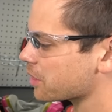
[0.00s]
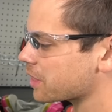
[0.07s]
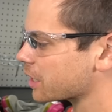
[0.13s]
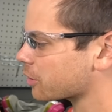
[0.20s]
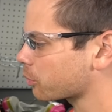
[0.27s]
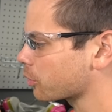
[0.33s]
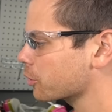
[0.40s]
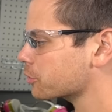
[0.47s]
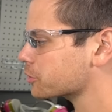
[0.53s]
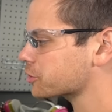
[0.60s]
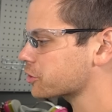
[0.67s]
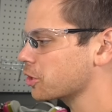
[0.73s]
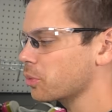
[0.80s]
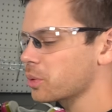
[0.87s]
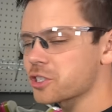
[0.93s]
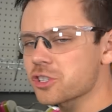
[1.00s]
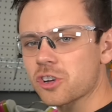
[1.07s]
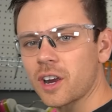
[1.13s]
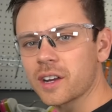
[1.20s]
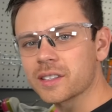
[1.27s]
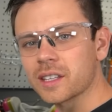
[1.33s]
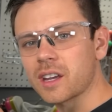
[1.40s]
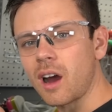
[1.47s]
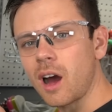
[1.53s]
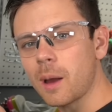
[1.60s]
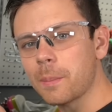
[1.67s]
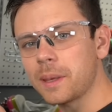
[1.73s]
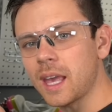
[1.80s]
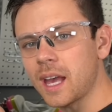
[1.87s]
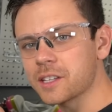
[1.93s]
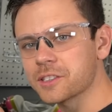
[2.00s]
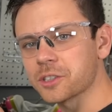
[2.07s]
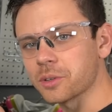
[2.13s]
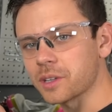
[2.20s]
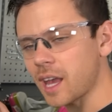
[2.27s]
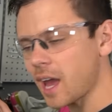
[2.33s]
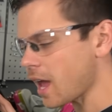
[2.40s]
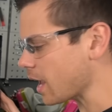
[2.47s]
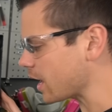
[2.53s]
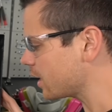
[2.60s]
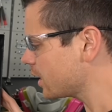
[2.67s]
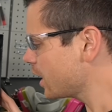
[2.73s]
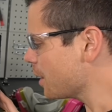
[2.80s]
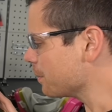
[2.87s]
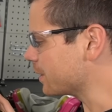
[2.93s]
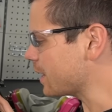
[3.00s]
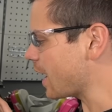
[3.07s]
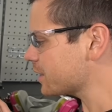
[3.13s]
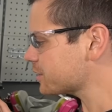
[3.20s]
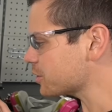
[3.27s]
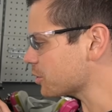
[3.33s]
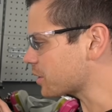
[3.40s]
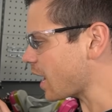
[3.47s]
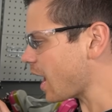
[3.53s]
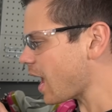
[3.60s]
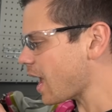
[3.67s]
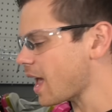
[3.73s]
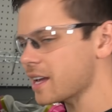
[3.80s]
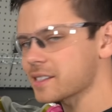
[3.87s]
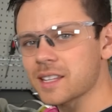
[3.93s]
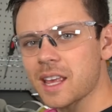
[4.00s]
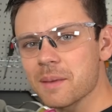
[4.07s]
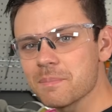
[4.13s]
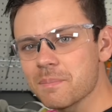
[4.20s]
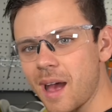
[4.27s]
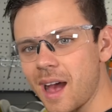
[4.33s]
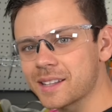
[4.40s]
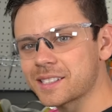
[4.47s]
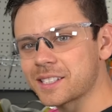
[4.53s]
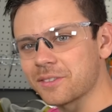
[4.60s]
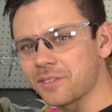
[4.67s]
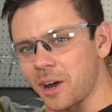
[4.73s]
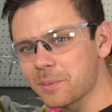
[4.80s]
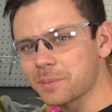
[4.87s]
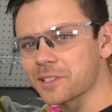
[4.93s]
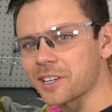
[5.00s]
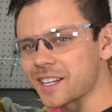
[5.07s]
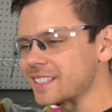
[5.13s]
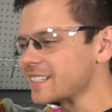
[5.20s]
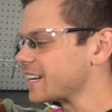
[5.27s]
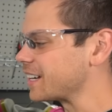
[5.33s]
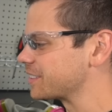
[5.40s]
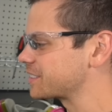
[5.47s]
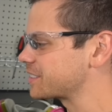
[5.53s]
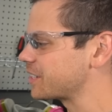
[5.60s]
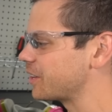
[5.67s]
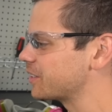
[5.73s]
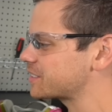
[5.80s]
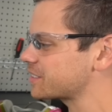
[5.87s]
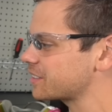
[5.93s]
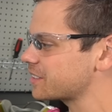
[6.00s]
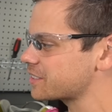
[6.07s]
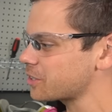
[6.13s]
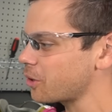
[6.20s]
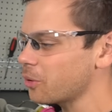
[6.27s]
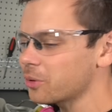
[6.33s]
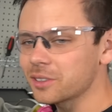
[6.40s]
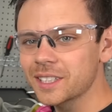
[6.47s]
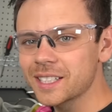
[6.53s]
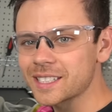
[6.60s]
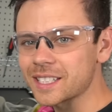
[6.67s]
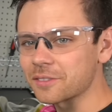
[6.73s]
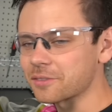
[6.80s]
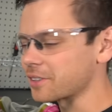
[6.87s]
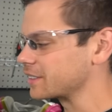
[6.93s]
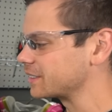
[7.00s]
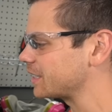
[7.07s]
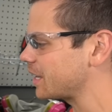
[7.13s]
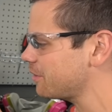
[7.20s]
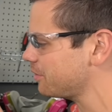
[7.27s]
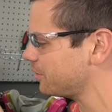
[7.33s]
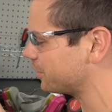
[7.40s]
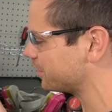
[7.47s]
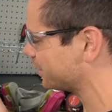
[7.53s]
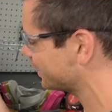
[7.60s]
I think Ruixu was trying to copy SOK, but SOK has a massive upgrade now, so it's on a totally different level.